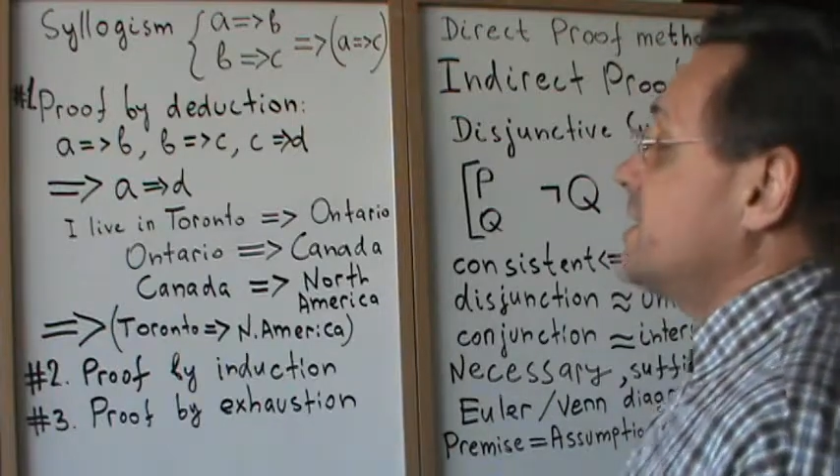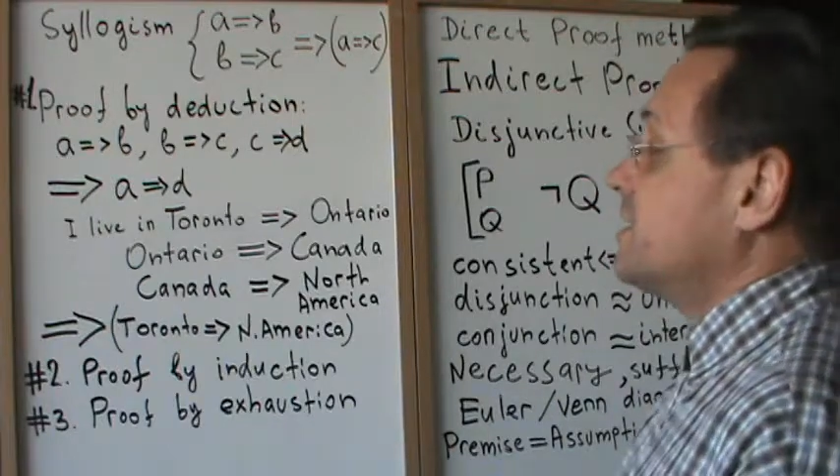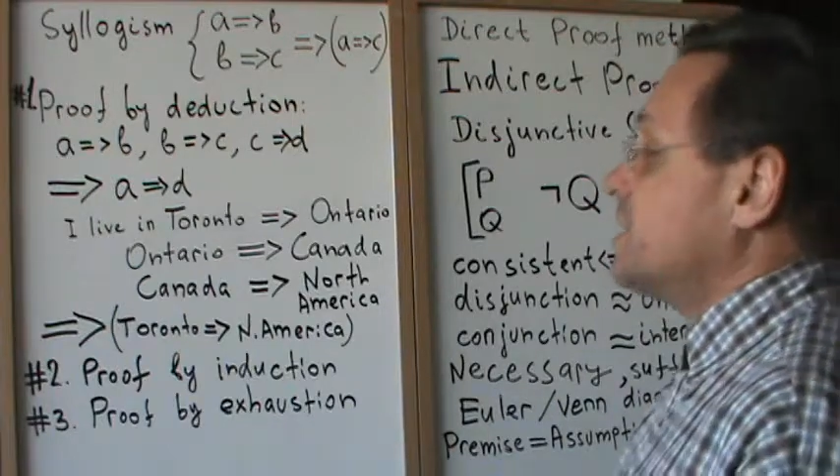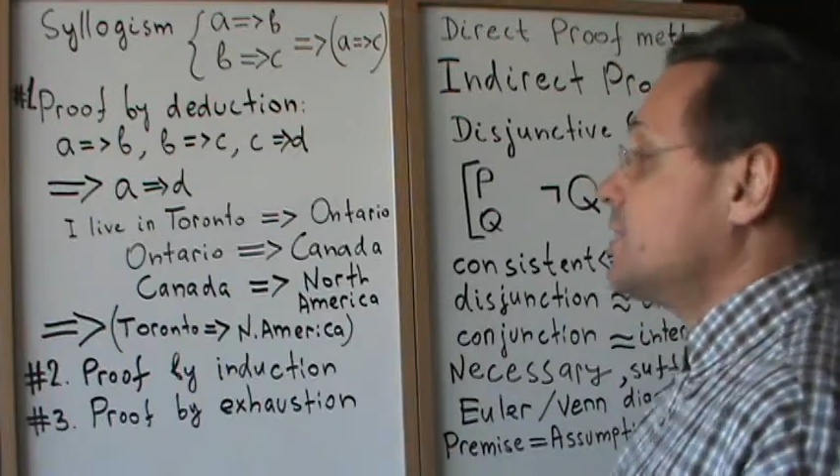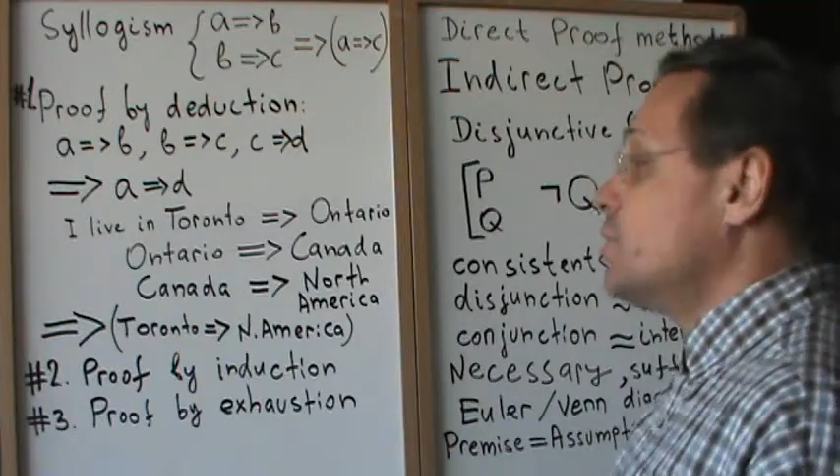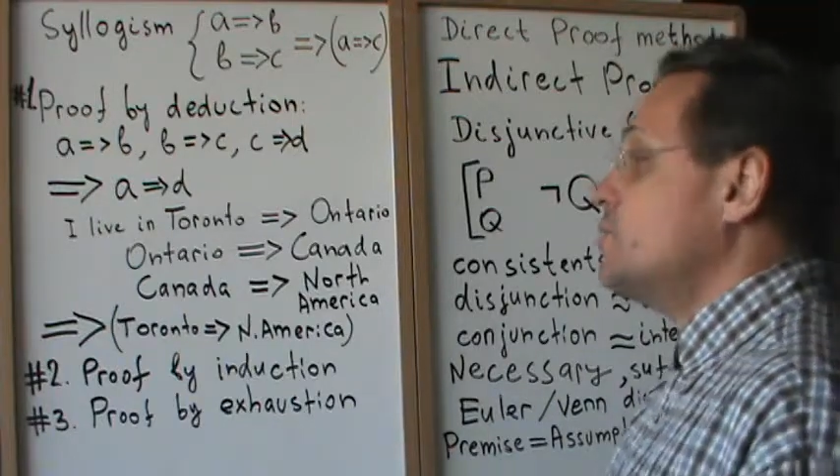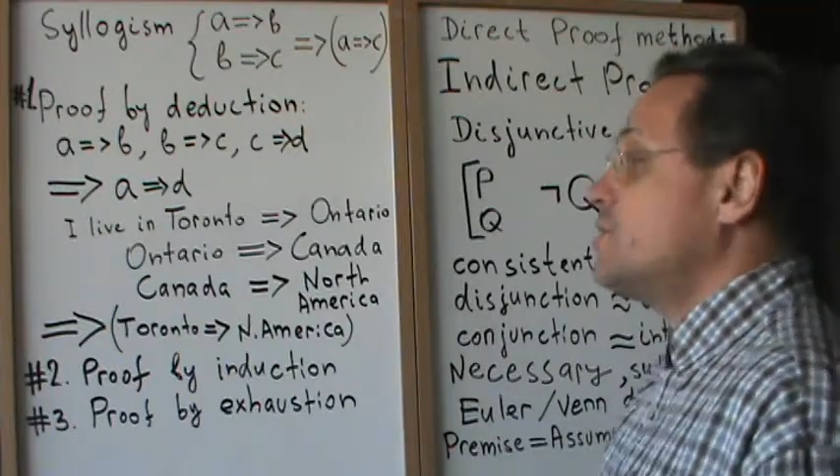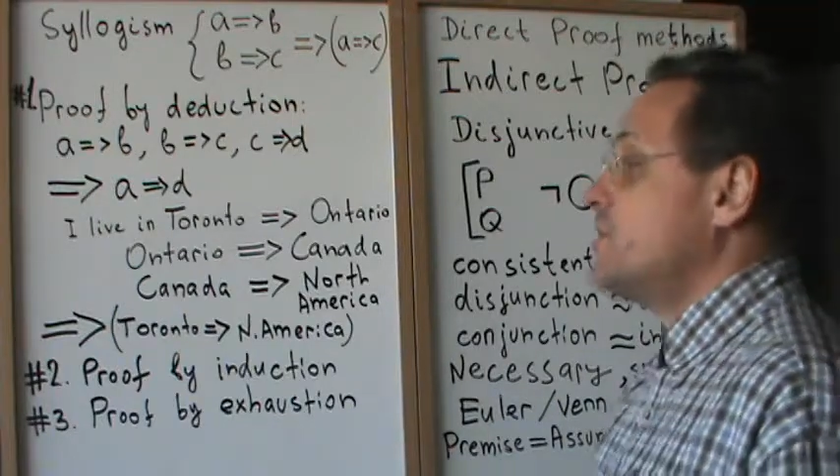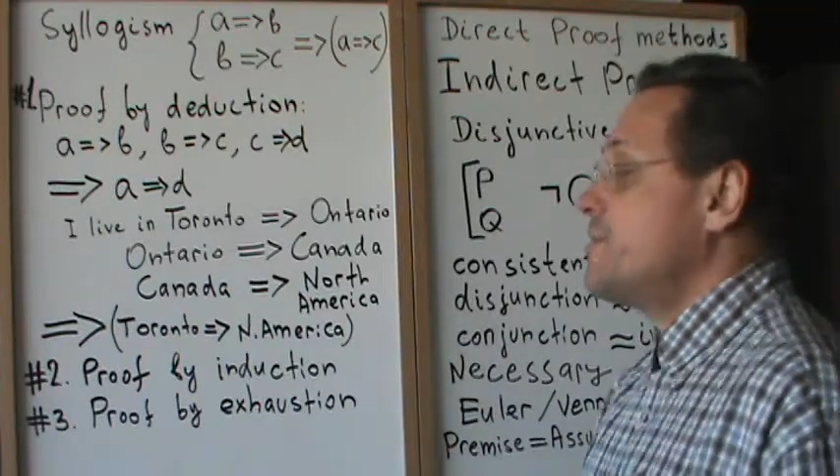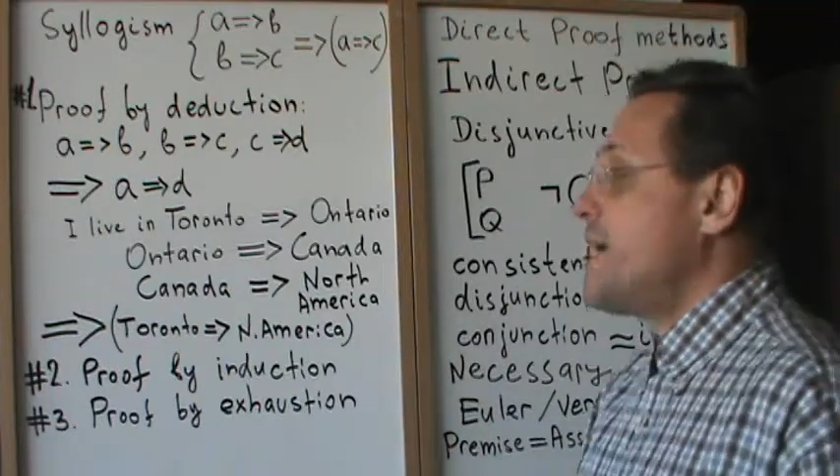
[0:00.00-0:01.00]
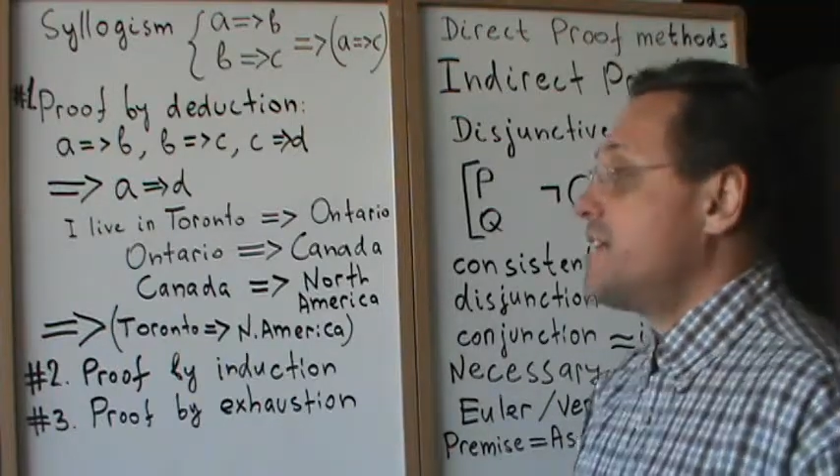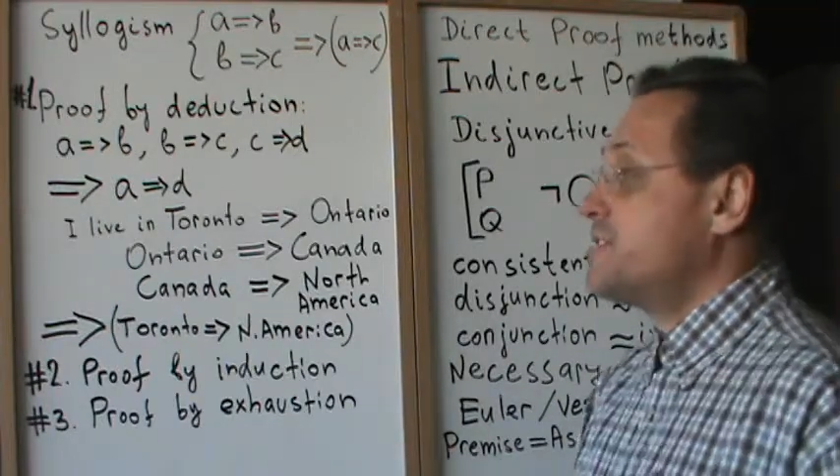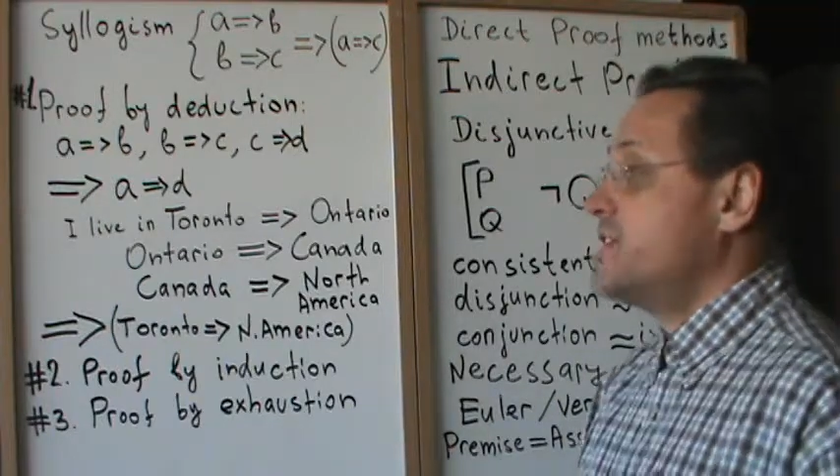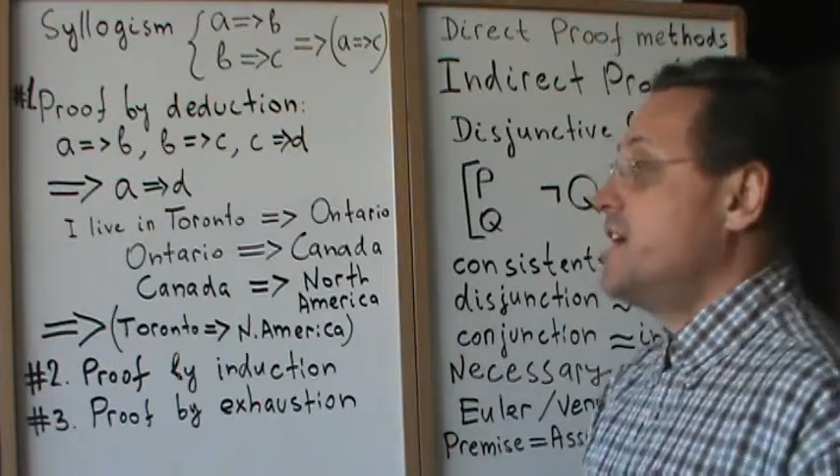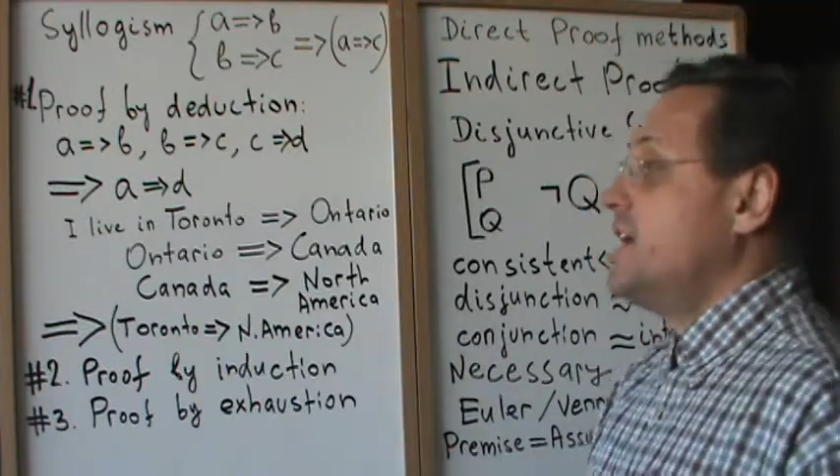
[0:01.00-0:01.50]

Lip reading: conclude that